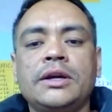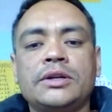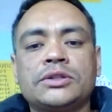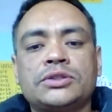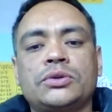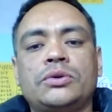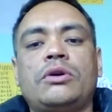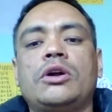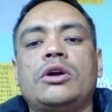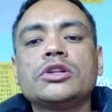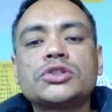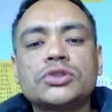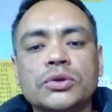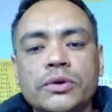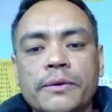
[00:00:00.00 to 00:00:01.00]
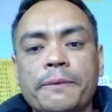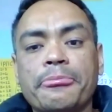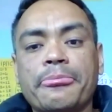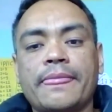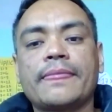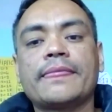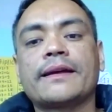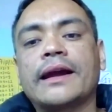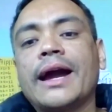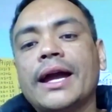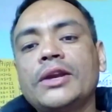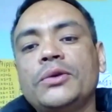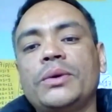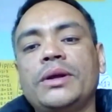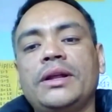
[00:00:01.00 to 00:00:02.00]
So also the
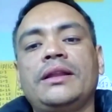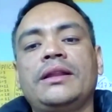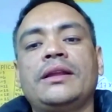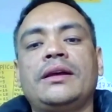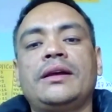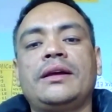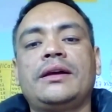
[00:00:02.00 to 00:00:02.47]
guide will